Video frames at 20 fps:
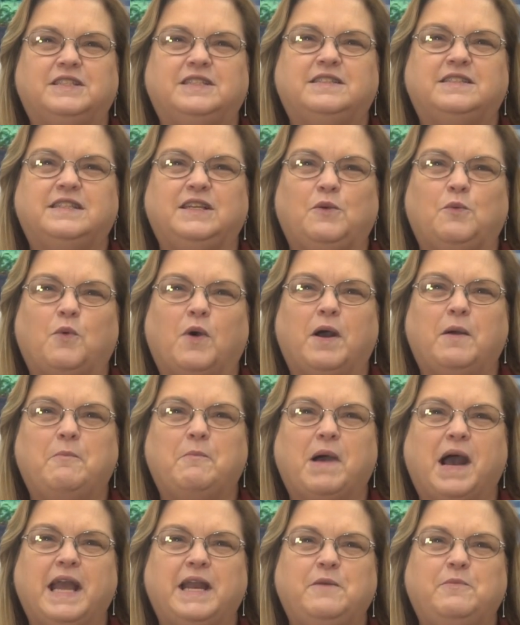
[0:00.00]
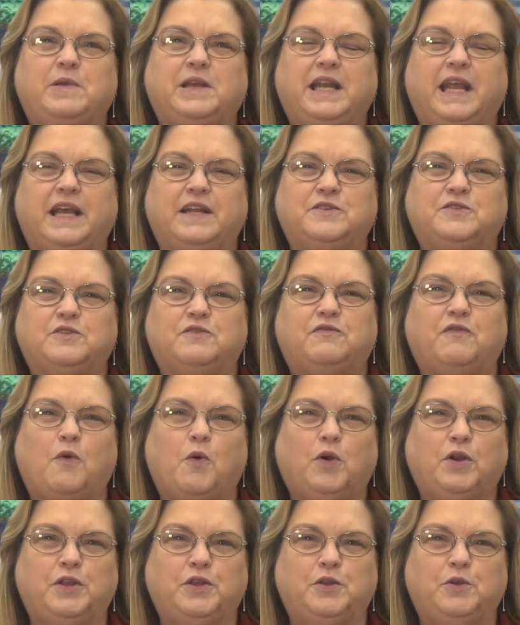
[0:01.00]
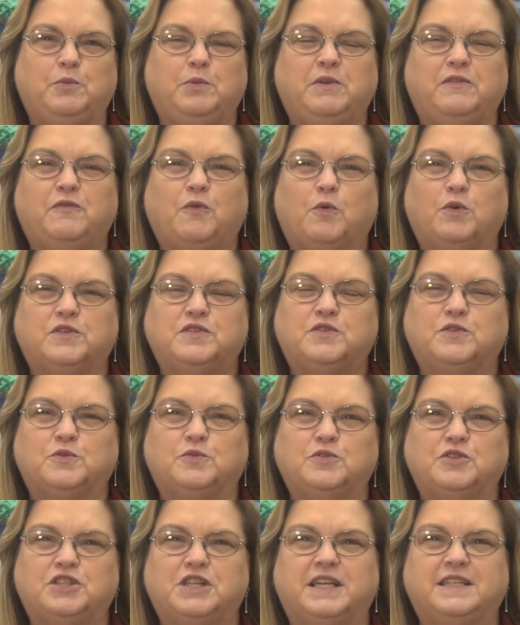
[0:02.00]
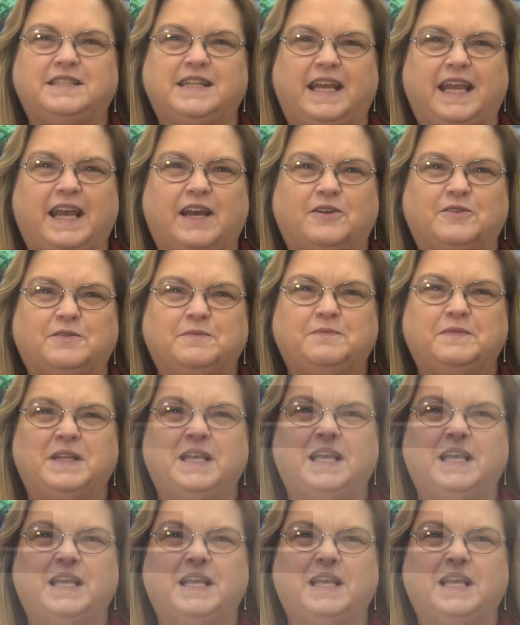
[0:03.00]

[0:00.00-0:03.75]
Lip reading: to see what might have been entered for you before school shut down.